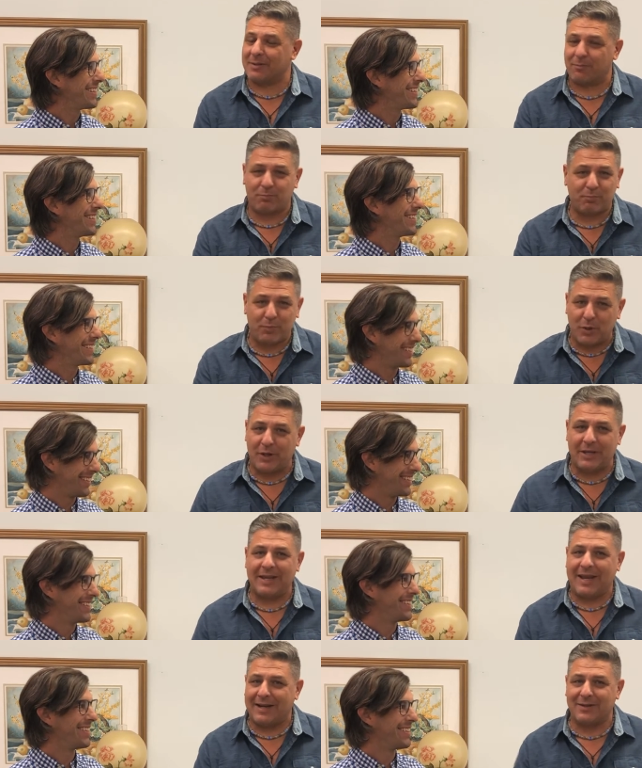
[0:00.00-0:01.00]
Speaker 1: a
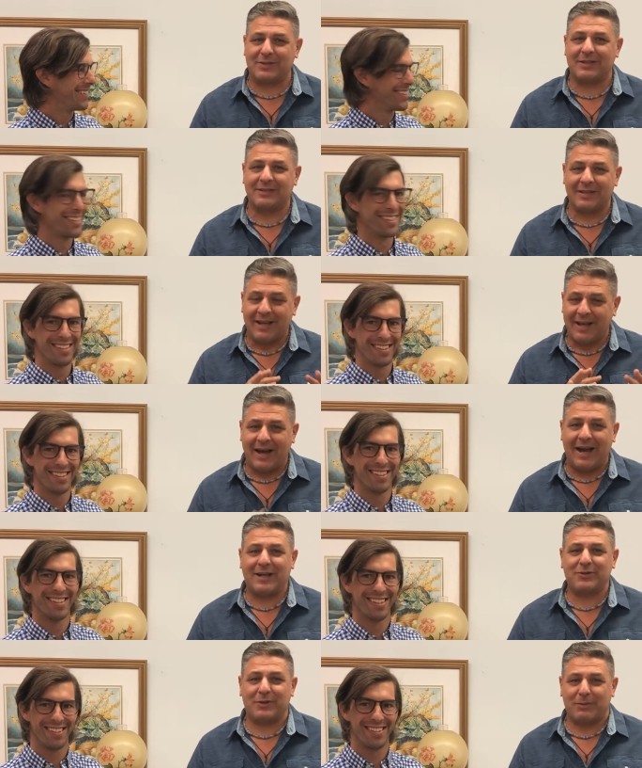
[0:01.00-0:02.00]
purely innocent
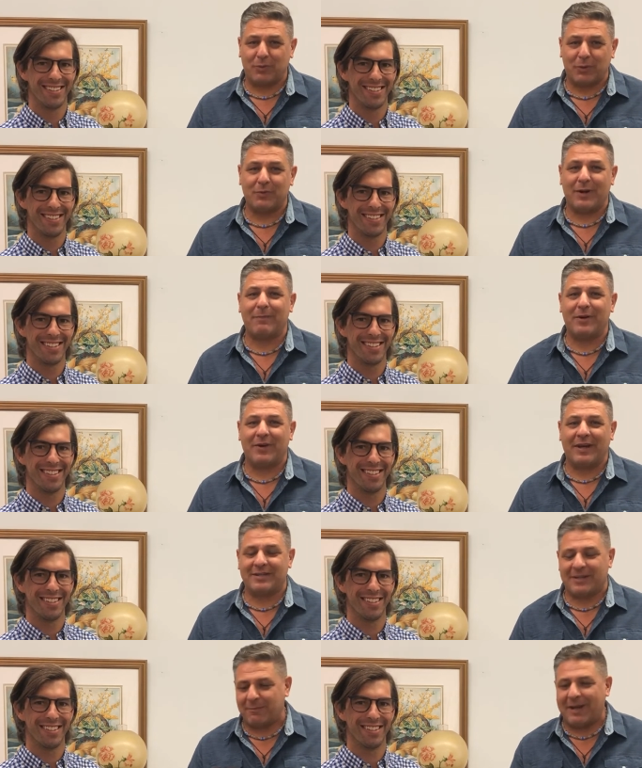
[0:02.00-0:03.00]
ice cream called rum and
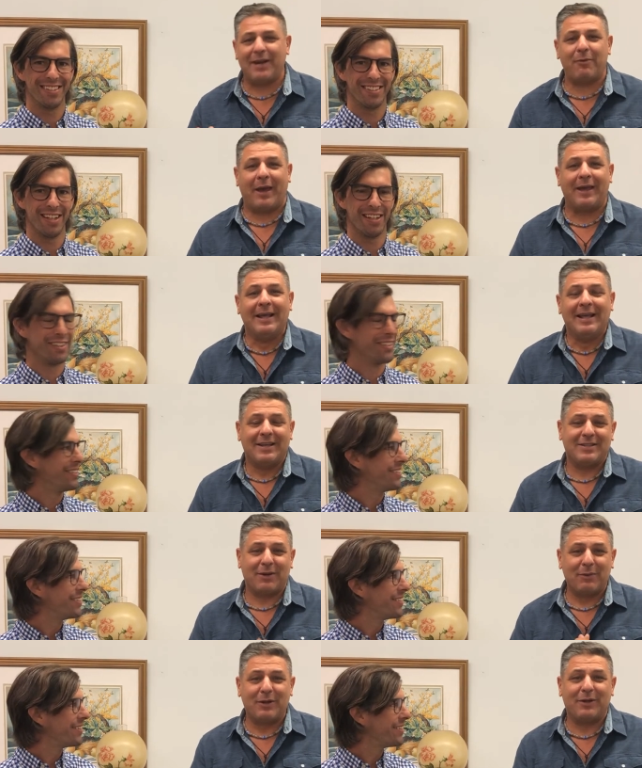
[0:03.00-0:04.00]
raisin. But anyway, yeah.
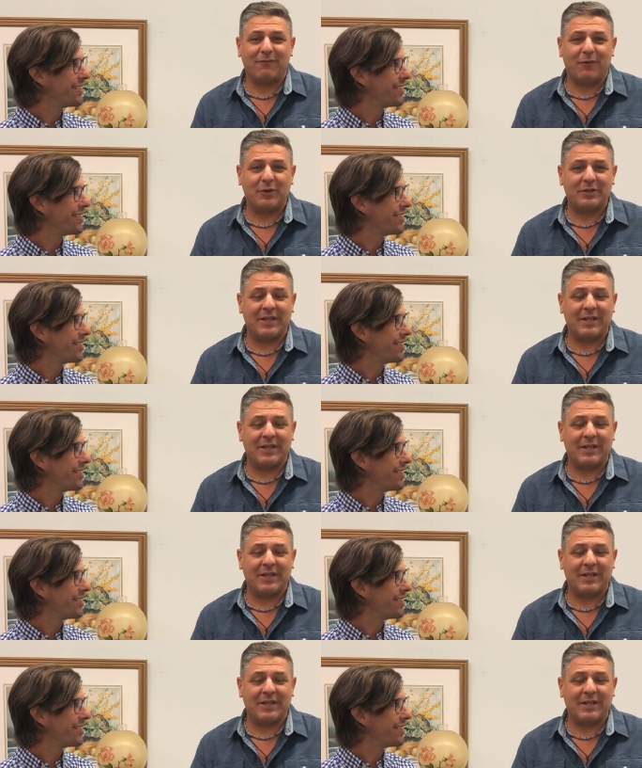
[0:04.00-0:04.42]
so we're looking forward to